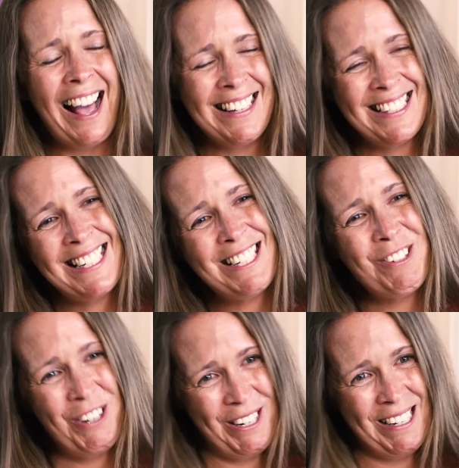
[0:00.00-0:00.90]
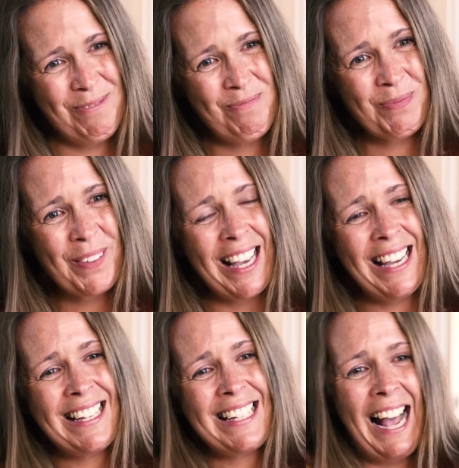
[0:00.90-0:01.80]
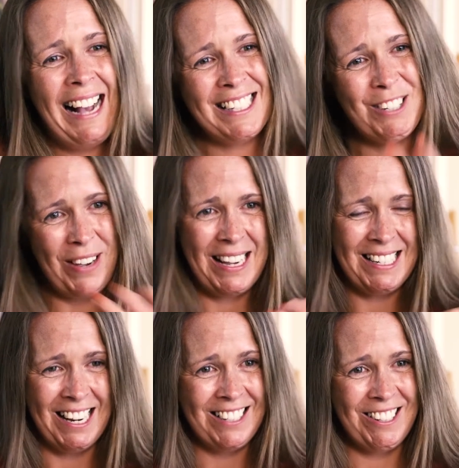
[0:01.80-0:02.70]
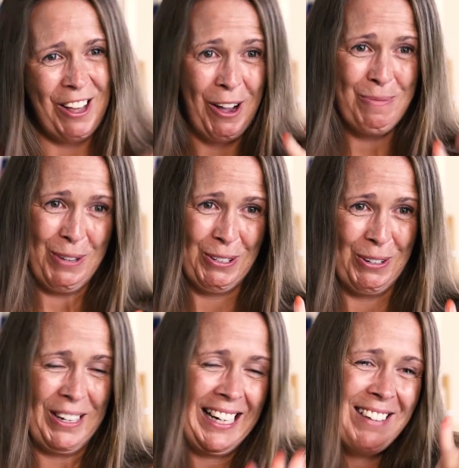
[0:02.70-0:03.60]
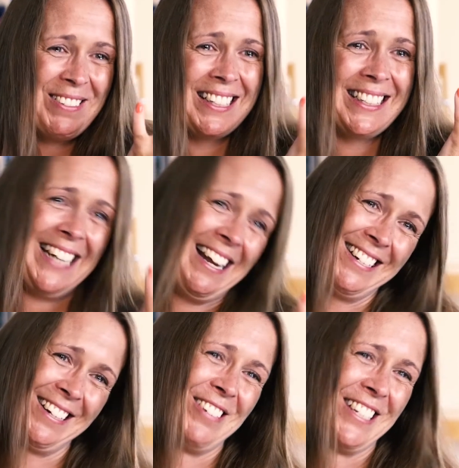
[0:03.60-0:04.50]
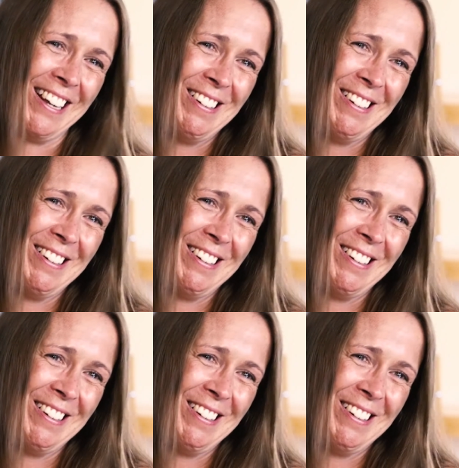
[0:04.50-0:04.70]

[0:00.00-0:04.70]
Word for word: And he'd done it he'd activated his thigh muscle when he was standing on his